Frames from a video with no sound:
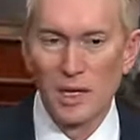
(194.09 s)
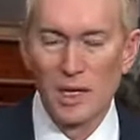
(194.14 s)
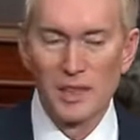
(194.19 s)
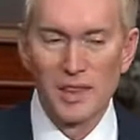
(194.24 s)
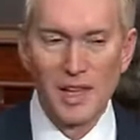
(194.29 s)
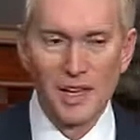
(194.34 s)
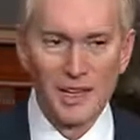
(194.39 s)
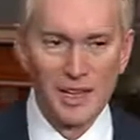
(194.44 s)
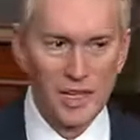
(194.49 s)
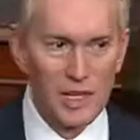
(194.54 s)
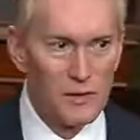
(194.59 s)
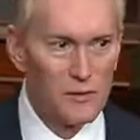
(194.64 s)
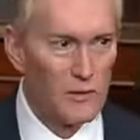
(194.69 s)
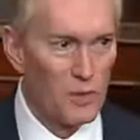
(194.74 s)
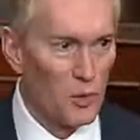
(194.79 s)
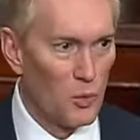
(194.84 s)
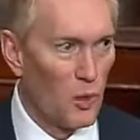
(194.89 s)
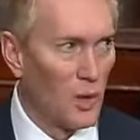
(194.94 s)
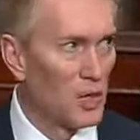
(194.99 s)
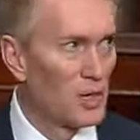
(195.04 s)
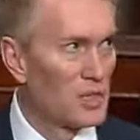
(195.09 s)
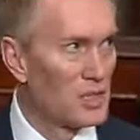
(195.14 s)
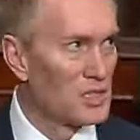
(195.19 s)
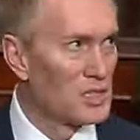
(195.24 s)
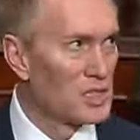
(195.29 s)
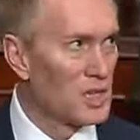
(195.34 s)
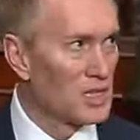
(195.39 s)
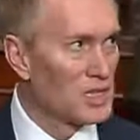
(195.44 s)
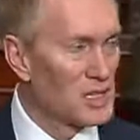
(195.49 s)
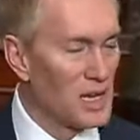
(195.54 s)
that leave for work at
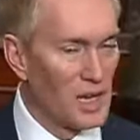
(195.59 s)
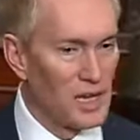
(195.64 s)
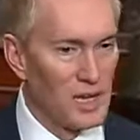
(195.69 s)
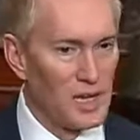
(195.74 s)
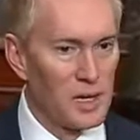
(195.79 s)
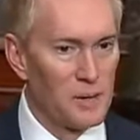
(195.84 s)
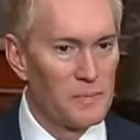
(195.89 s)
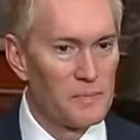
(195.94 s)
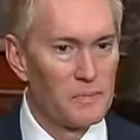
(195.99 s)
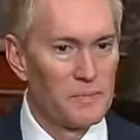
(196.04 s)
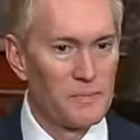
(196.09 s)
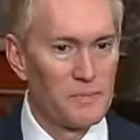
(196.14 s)
6 a.m.,